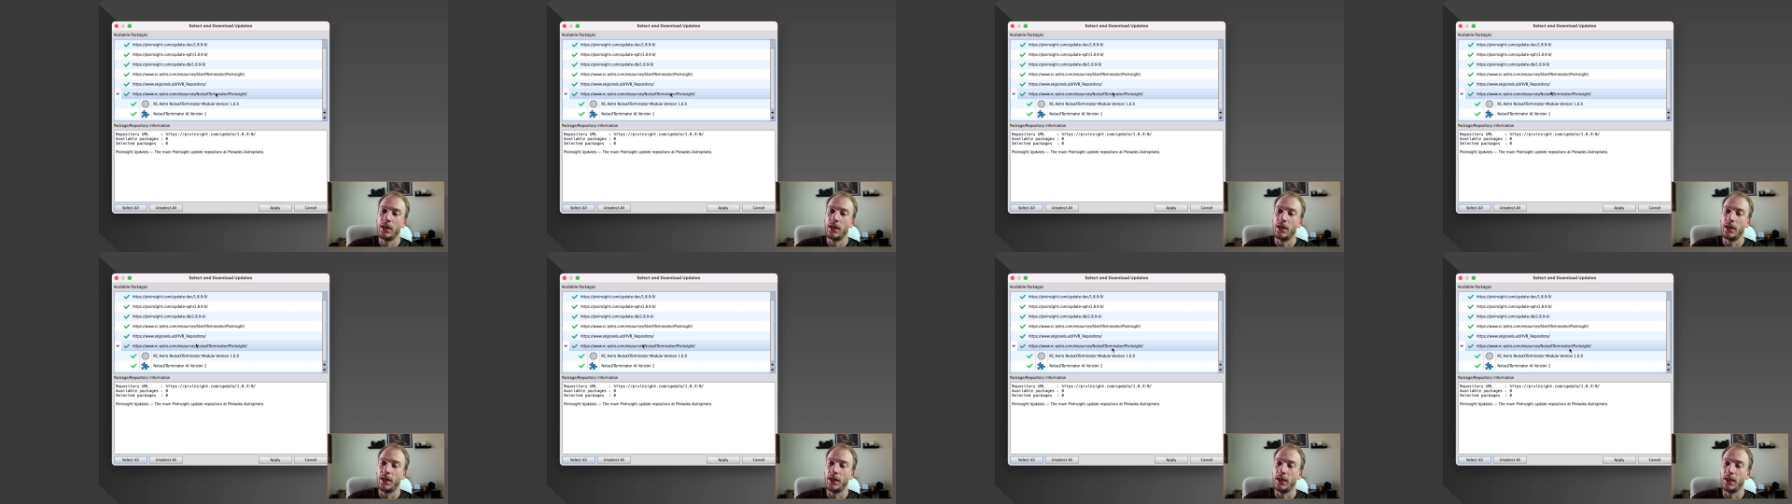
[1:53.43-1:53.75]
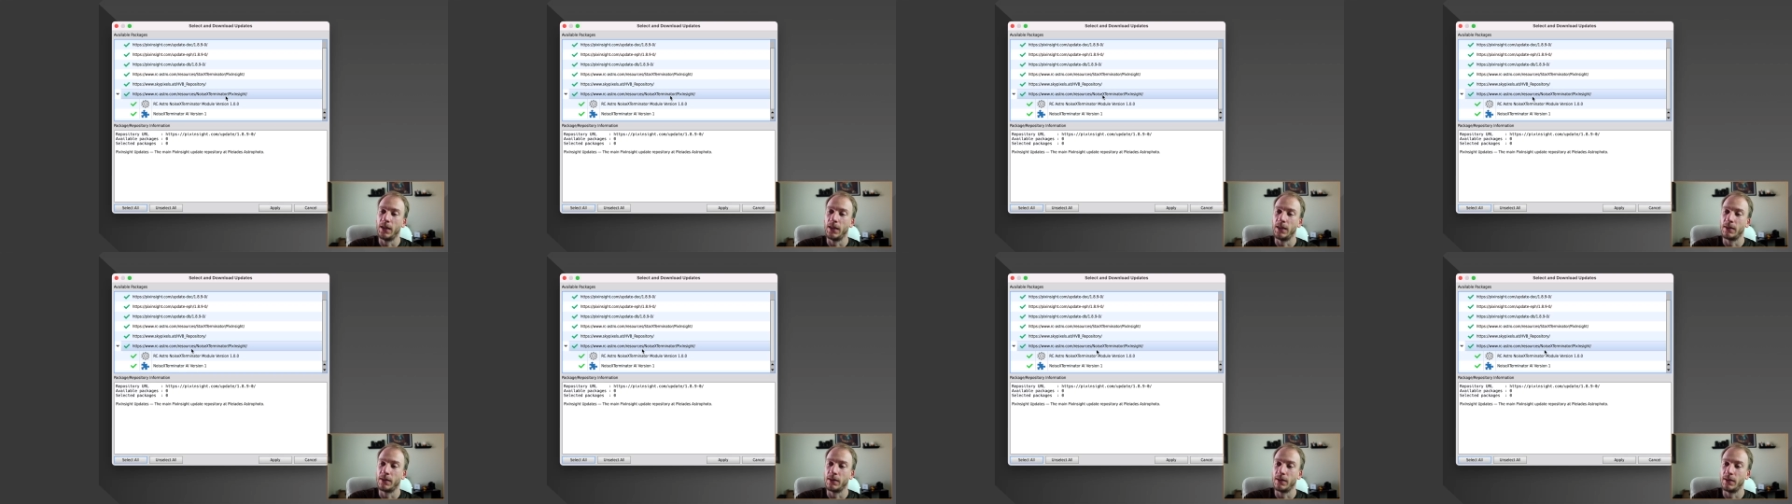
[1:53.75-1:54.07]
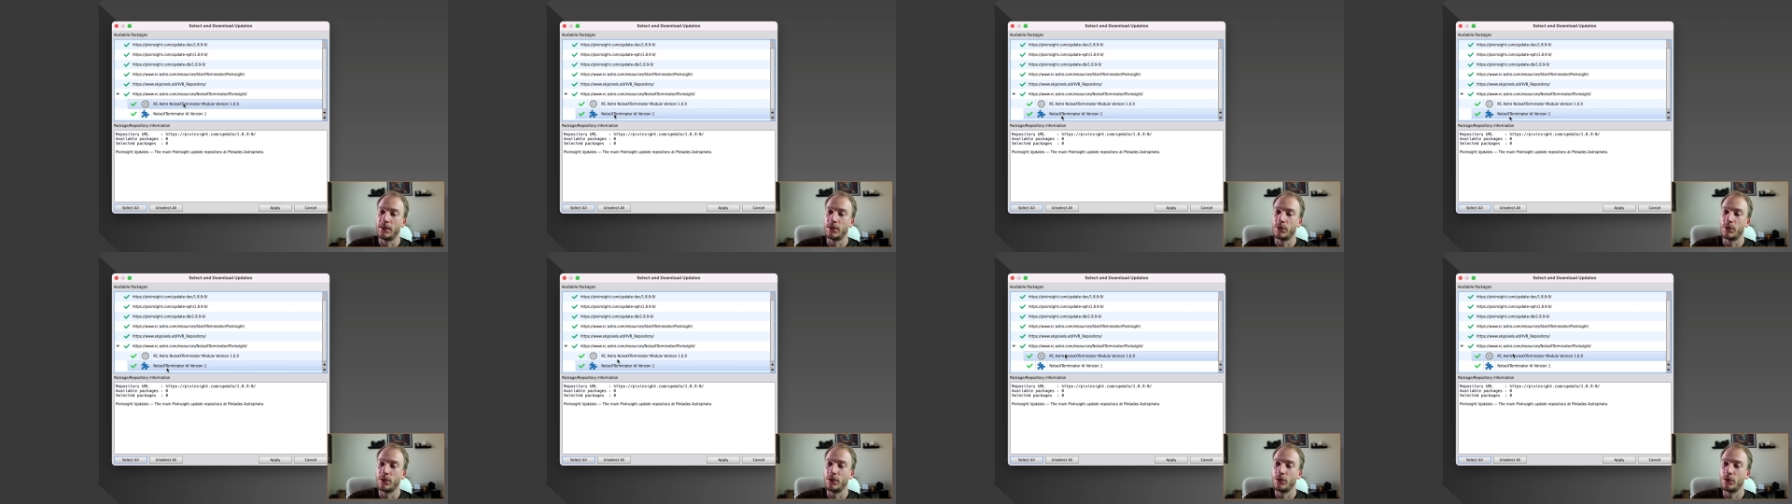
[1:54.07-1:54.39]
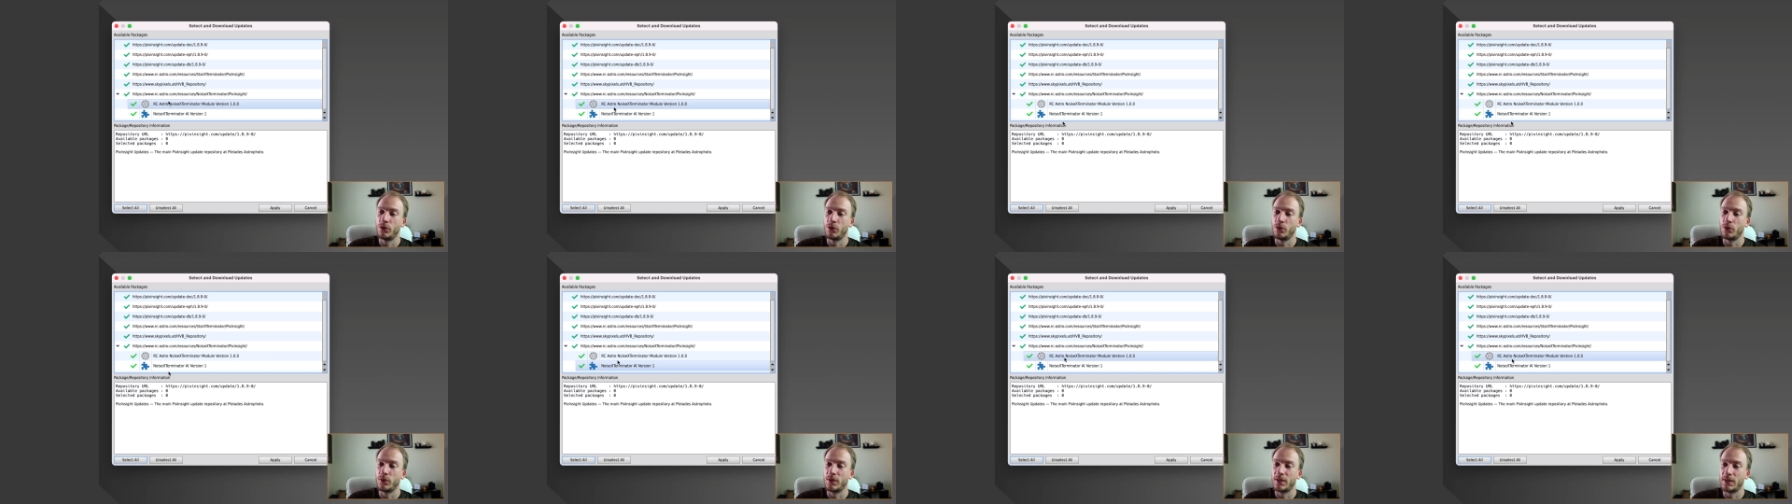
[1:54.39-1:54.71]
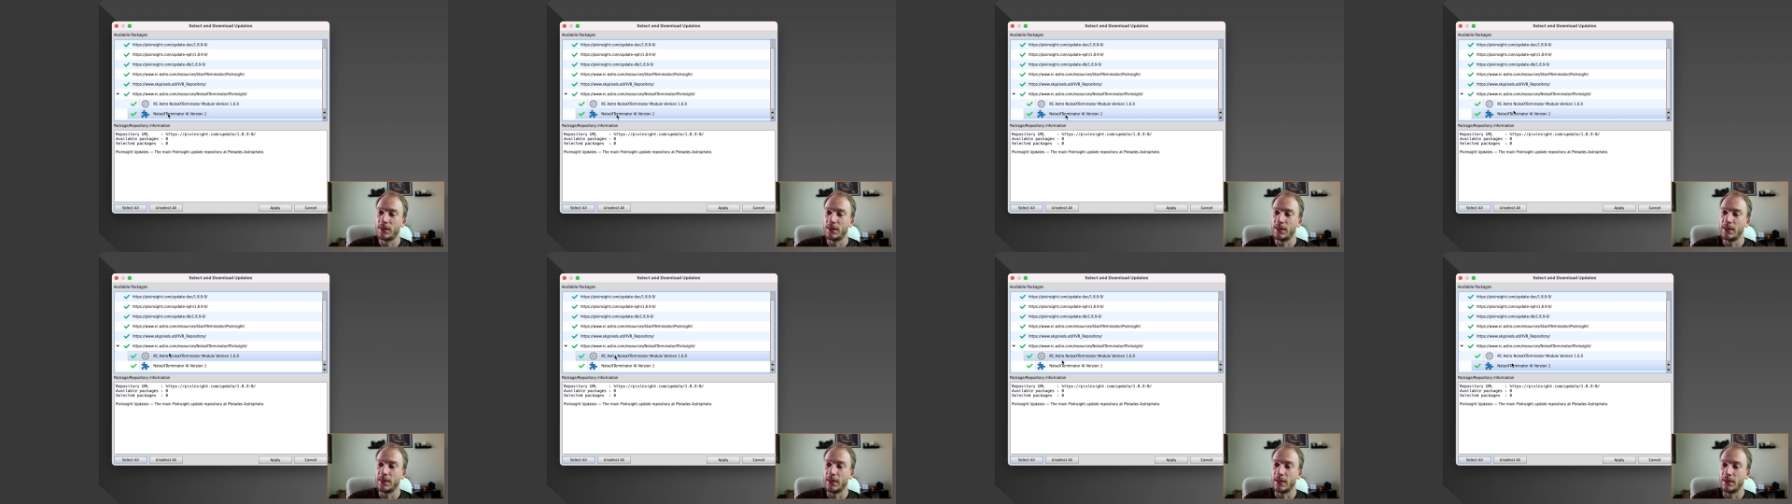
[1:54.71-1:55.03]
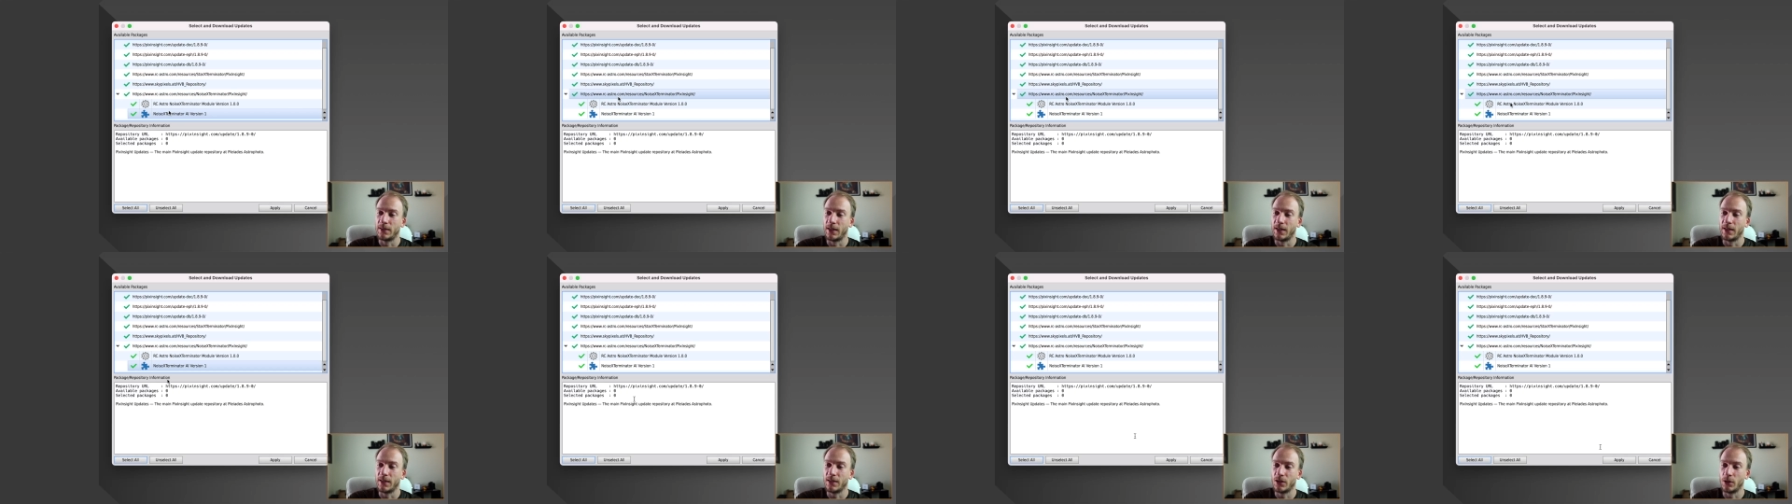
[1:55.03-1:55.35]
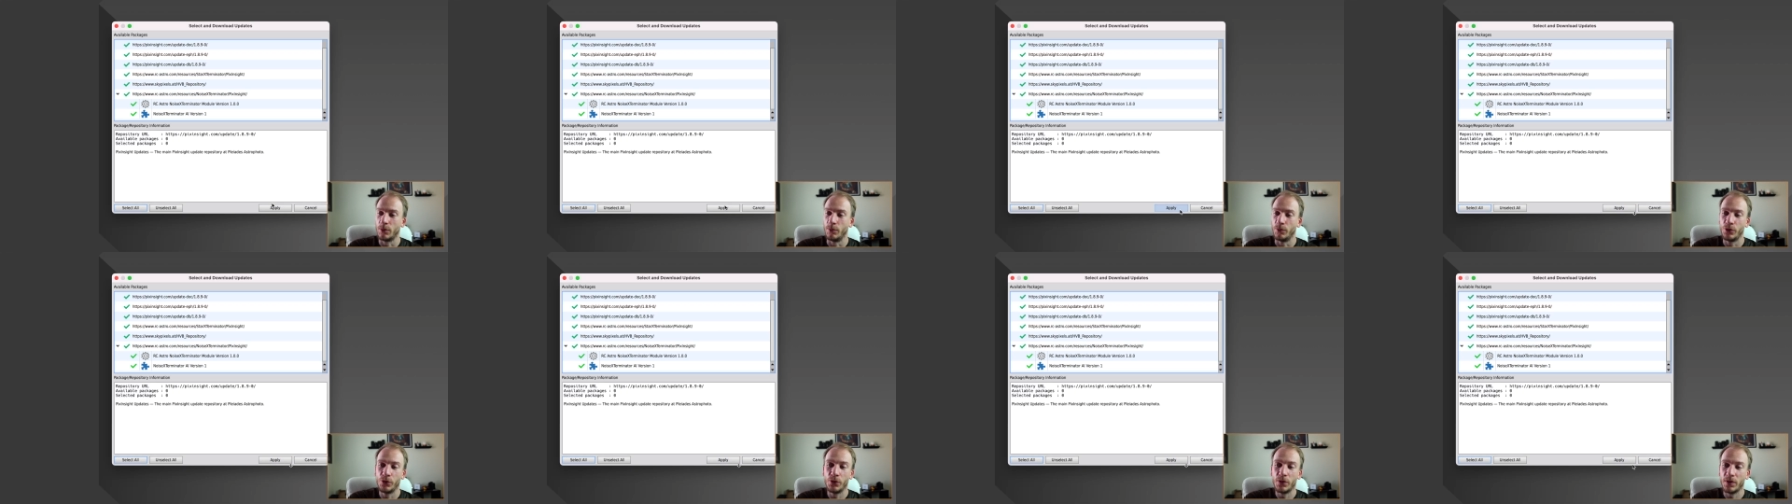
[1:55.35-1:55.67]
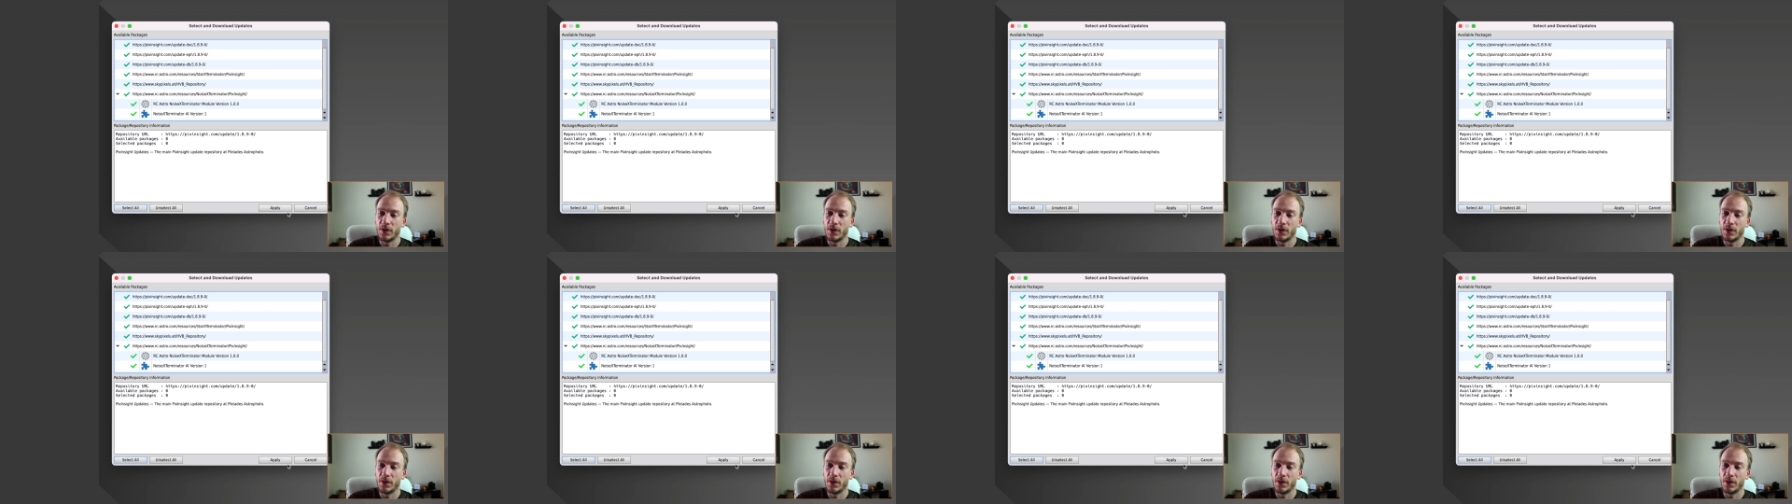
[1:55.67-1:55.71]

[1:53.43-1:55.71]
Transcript: and is going to see that there is some new